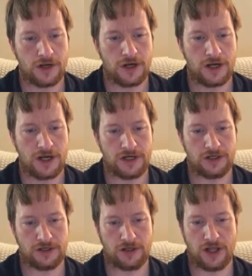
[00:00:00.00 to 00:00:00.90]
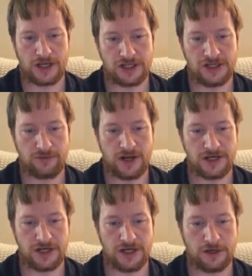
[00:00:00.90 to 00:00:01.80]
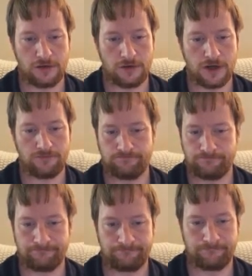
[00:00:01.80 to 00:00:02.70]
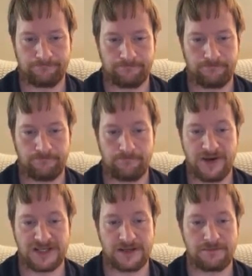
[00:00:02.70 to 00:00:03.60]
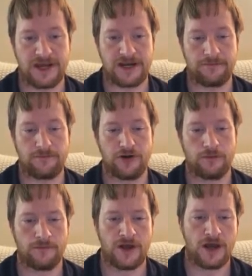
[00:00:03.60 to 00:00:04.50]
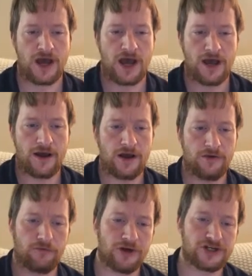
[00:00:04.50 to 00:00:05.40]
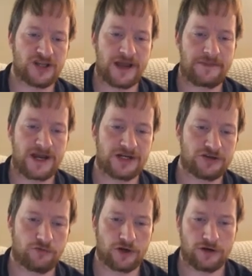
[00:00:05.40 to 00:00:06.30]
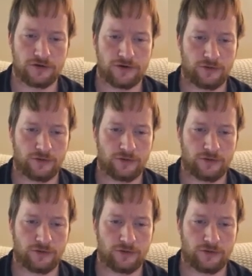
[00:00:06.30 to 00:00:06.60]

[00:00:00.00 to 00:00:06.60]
and like you see what I did here, I basically made it, originally I made it to where